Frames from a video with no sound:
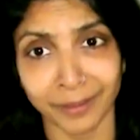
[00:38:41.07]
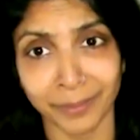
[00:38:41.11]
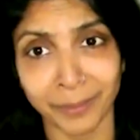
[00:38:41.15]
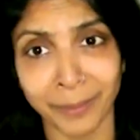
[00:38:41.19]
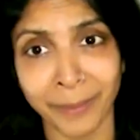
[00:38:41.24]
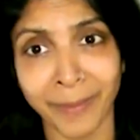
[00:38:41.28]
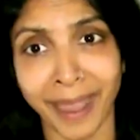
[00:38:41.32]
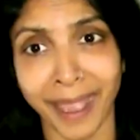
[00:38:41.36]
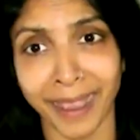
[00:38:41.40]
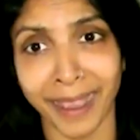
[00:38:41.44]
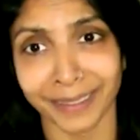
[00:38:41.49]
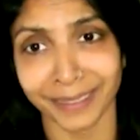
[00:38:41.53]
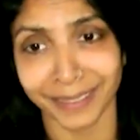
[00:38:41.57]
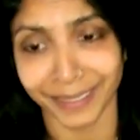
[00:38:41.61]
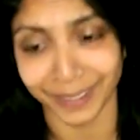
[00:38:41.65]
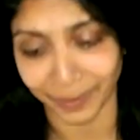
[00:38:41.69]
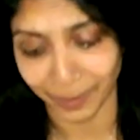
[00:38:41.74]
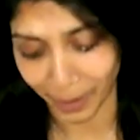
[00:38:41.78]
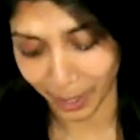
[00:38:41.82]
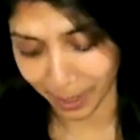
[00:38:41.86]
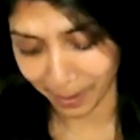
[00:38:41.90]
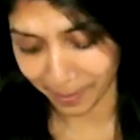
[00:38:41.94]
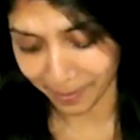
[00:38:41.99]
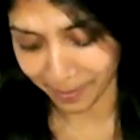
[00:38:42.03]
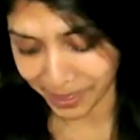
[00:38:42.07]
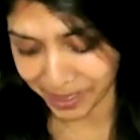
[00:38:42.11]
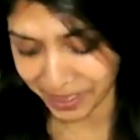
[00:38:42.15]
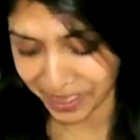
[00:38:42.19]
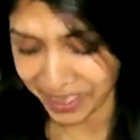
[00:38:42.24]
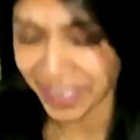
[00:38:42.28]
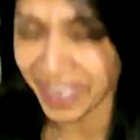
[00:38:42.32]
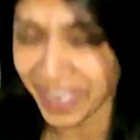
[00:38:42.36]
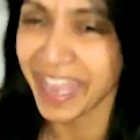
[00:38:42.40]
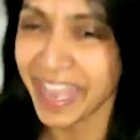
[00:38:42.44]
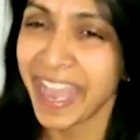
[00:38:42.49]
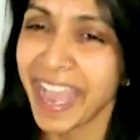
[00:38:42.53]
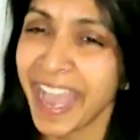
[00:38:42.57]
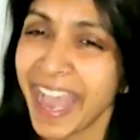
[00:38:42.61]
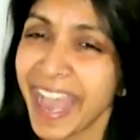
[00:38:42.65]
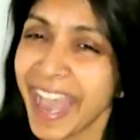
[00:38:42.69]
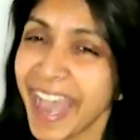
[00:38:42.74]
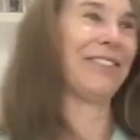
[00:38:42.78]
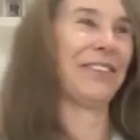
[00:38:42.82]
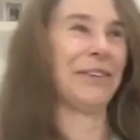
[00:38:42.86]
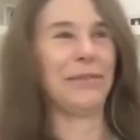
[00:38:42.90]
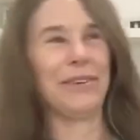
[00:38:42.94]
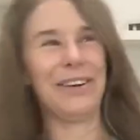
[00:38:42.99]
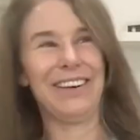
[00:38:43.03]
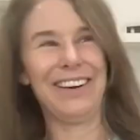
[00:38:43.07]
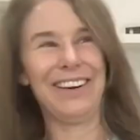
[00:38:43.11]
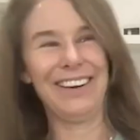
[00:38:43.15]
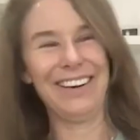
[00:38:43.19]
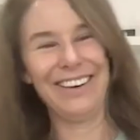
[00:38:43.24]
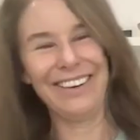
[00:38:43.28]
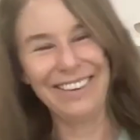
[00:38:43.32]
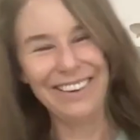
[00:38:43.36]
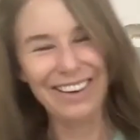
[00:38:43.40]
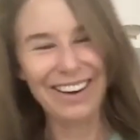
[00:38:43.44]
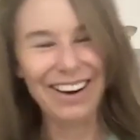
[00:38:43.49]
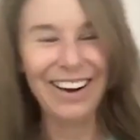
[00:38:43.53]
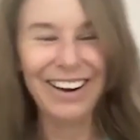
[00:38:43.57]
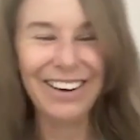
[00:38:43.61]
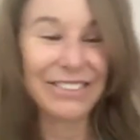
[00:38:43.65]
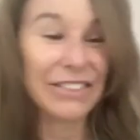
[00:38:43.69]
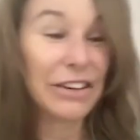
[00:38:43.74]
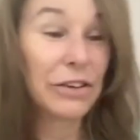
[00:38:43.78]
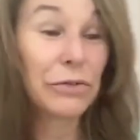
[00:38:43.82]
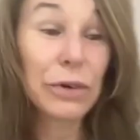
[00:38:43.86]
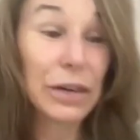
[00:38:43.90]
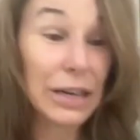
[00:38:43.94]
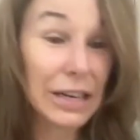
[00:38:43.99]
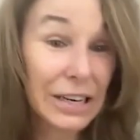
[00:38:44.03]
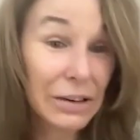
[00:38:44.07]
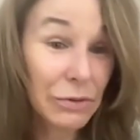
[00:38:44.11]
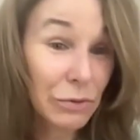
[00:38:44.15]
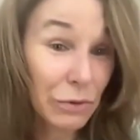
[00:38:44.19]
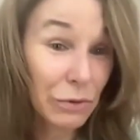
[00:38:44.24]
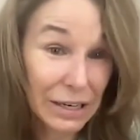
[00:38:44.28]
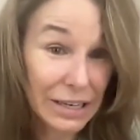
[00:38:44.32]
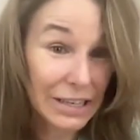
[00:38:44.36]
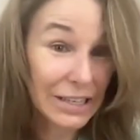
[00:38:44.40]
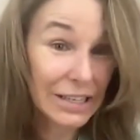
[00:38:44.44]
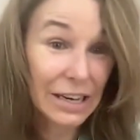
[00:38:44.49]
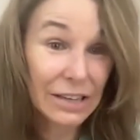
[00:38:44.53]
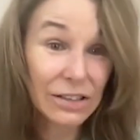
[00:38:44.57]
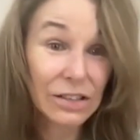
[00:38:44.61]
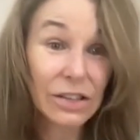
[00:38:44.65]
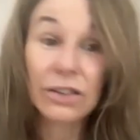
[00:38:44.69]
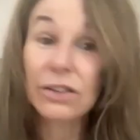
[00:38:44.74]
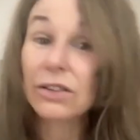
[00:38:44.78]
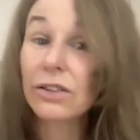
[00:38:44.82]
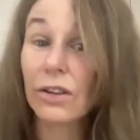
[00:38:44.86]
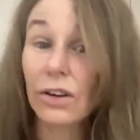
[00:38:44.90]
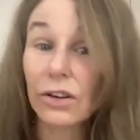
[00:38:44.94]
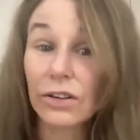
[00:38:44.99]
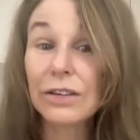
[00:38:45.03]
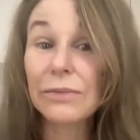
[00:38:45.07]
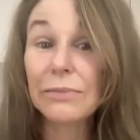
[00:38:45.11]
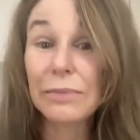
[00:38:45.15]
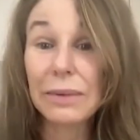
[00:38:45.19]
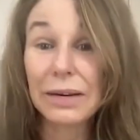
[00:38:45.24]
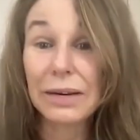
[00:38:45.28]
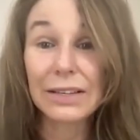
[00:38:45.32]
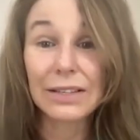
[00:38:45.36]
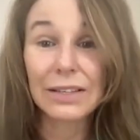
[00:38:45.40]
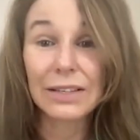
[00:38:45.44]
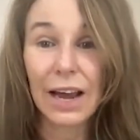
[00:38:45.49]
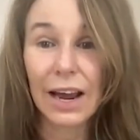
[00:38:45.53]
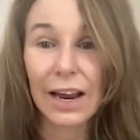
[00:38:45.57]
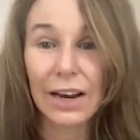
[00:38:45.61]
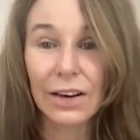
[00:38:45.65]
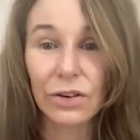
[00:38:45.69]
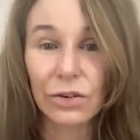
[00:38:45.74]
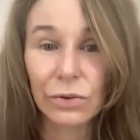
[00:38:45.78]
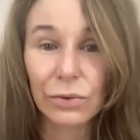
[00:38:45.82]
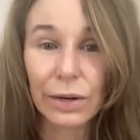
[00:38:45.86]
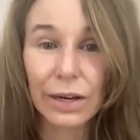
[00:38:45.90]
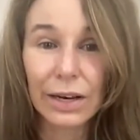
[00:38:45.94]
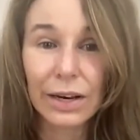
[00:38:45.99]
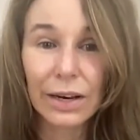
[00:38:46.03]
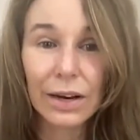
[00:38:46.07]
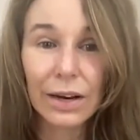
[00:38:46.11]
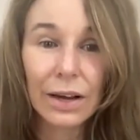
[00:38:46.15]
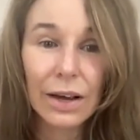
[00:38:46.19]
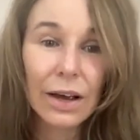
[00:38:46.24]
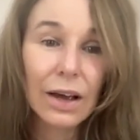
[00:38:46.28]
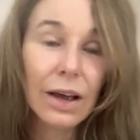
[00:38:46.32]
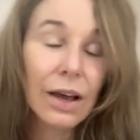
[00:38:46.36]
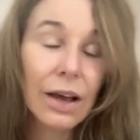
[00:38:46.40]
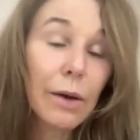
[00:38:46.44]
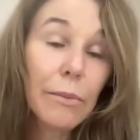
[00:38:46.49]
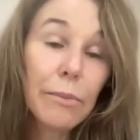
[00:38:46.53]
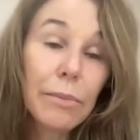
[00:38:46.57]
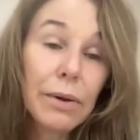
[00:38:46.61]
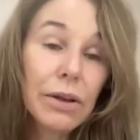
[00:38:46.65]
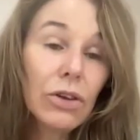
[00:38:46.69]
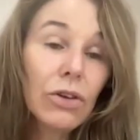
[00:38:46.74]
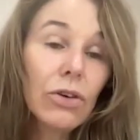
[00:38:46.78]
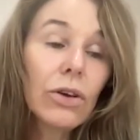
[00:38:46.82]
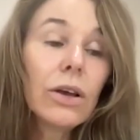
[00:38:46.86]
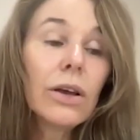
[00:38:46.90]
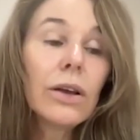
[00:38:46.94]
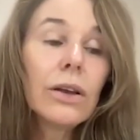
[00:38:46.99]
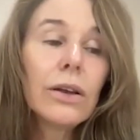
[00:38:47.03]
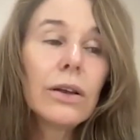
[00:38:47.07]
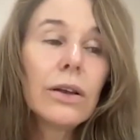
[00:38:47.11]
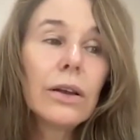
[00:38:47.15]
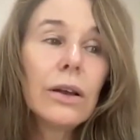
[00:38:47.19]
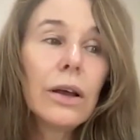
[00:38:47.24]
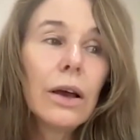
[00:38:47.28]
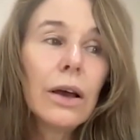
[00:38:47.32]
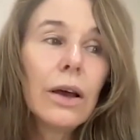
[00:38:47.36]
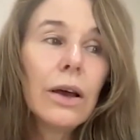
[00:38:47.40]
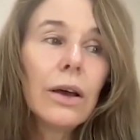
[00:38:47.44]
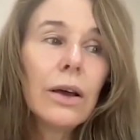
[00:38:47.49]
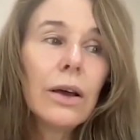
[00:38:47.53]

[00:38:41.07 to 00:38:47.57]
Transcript: have maximum. 30, all right. It doesn't have to be an hour and a half. It really, really doesn't. 30 minutes can do it. But you can,